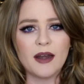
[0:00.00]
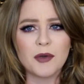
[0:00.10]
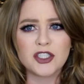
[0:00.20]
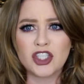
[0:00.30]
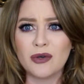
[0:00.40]

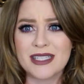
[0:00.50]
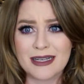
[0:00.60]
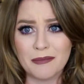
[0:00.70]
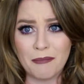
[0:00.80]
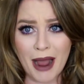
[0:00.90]
Number two, it's
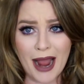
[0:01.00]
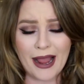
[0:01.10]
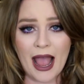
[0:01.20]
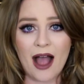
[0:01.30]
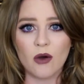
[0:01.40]
in my
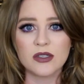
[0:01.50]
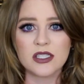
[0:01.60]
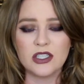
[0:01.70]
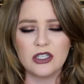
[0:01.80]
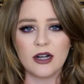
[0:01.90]

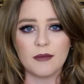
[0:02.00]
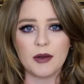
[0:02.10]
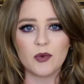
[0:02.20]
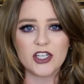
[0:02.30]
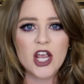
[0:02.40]
house, you know what I
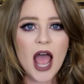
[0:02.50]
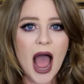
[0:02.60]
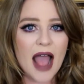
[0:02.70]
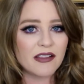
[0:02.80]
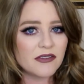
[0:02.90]
mean? Which
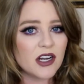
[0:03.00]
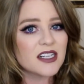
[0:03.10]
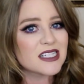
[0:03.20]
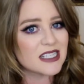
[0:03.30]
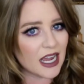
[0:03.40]
I lived on a
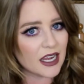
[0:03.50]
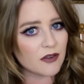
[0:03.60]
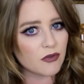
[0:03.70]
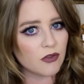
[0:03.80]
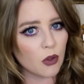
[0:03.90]

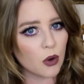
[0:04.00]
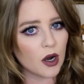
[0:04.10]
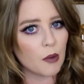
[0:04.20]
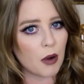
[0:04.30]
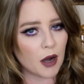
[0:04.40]
second floor
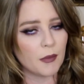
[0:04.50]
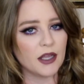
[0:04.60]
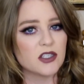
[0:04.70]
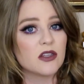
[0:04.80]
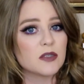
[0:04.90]

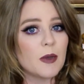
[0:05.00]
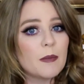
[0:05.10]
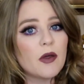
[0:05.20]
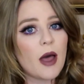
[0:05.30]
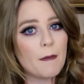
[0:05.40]
apartment. So there's
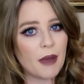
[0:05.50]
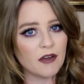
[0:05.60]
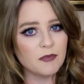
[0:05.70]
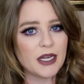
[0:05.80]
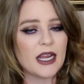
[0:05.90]
people
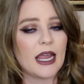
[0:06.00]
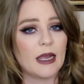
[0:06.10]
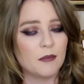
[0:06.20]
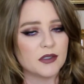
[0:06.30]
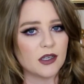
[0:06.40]
above me
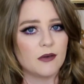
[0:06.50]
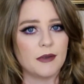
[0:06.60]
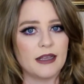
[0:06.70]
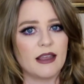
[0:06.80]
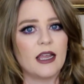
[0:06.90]
and below
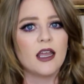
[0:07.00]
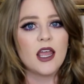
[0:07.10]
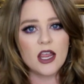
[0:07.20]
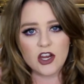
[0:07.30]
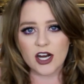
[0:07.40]
me. Like,
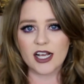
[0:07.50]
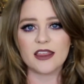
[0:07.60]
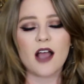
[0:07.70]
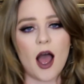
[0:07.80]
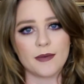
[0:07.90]
you're gonna get
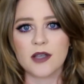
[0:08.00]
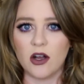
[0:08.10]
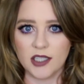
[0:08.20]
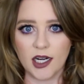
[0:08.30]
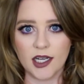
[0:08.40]
the cops
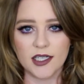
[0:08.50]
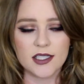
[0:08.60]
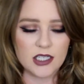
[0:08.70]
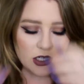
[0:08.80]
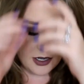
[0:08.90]
called on
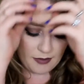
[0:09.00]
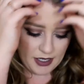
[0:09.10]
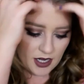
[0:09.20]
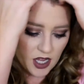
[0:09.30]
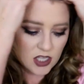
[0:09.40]
us, you know what I mean?